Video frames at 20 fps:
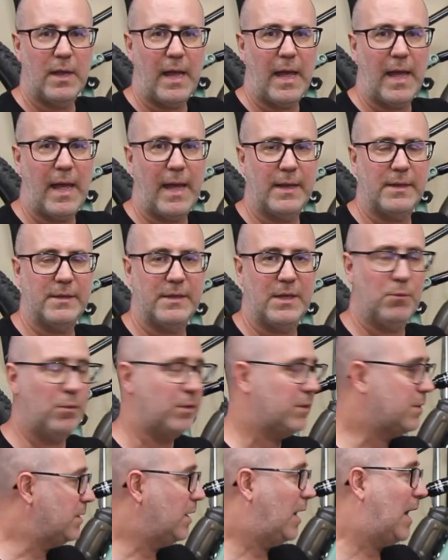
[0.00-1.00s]
and it
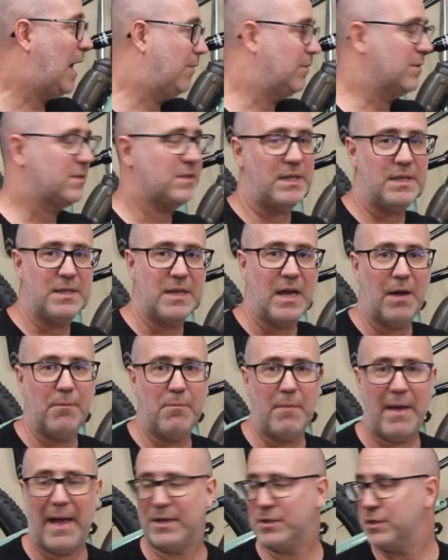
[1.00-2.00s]
would obviously not
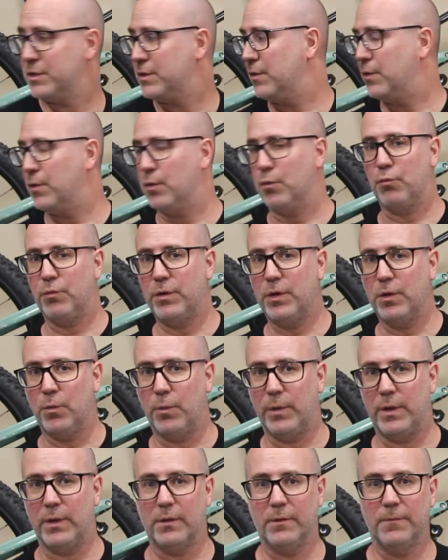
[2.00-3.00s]
match the rear
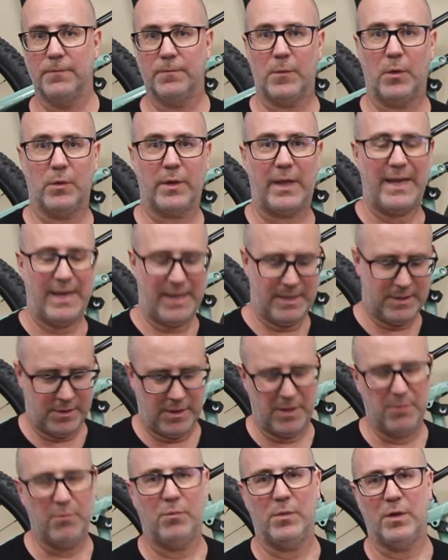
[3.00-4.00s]
wheel, okay, and,
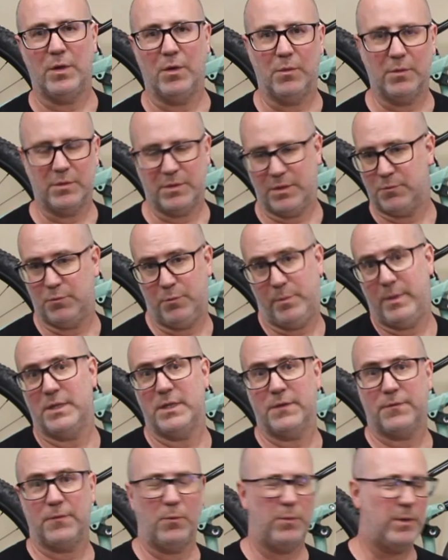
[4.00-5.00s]
and you know, this would be a
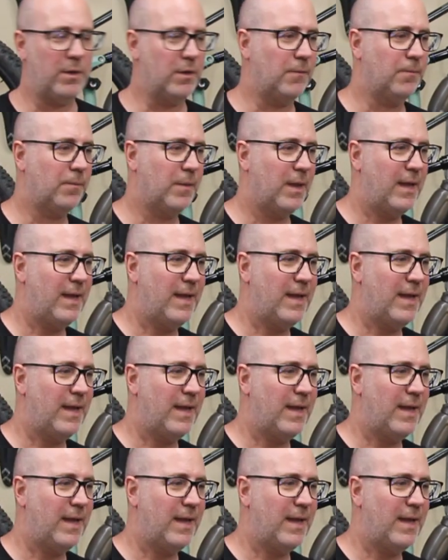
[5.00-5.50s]
different wheel.